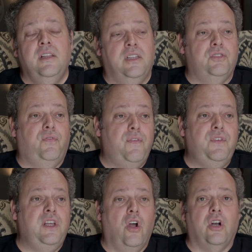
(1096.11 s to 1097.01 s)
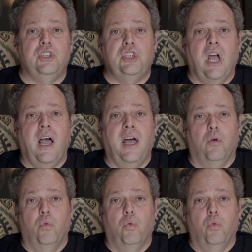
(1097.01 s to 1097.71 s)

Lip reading: The 50-yard shot on a